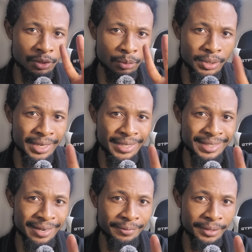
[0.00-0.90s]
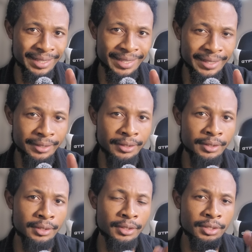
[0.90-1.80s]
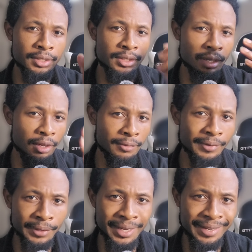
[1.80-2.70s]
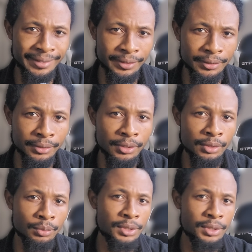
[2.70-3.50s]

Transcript: two days after that, Taal Volcano,